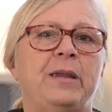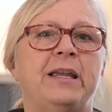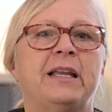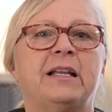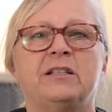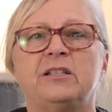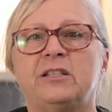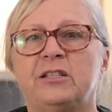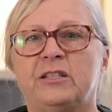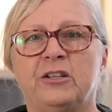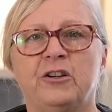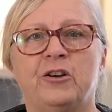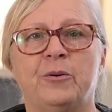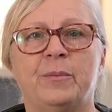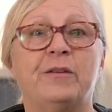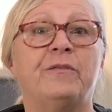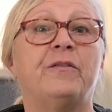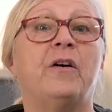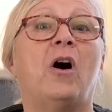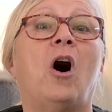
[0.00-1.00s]
we
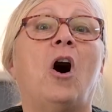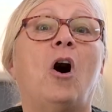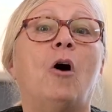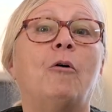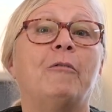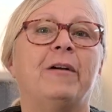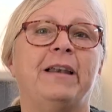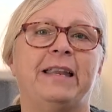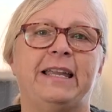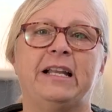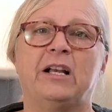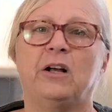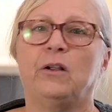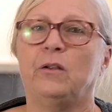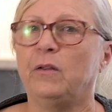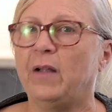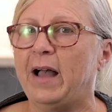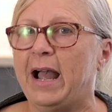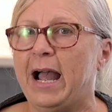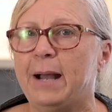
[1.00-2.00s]
consume have already
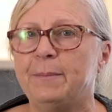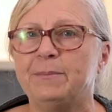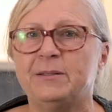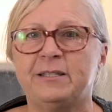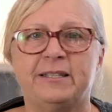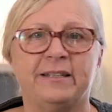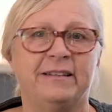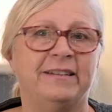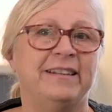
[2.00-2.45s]
collapsed.